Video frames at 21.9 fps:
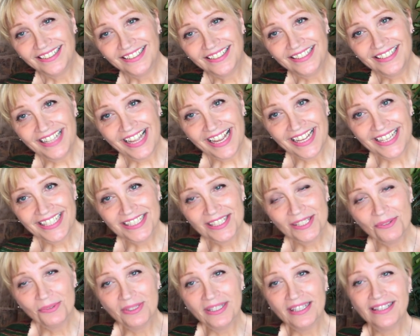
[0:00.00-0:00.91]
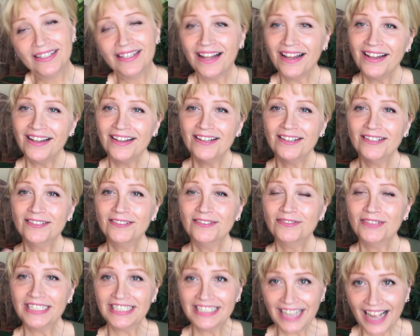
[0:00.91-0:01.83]
laced with love
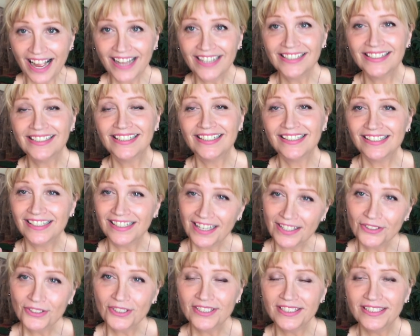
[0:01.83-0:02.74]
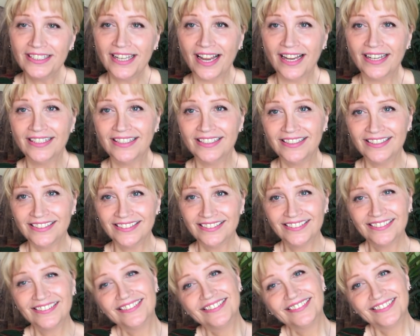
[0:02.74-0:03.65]
and kindness and understanding.
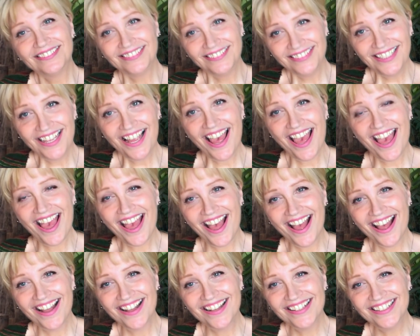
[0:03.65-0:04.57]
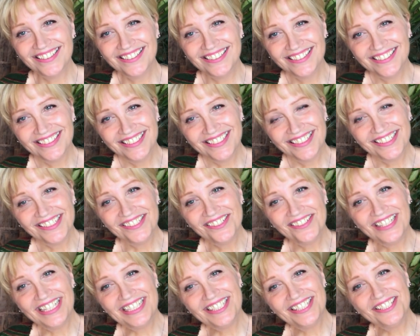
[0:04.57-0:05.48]
Yeah,
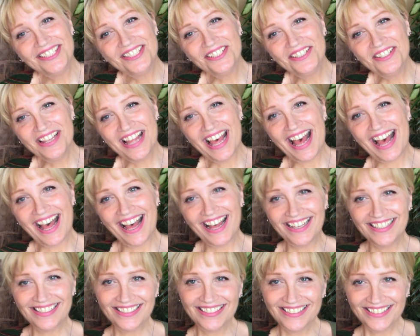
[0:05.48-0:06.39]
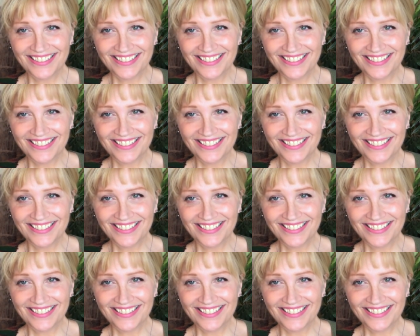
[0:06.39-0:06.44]
so let's do that.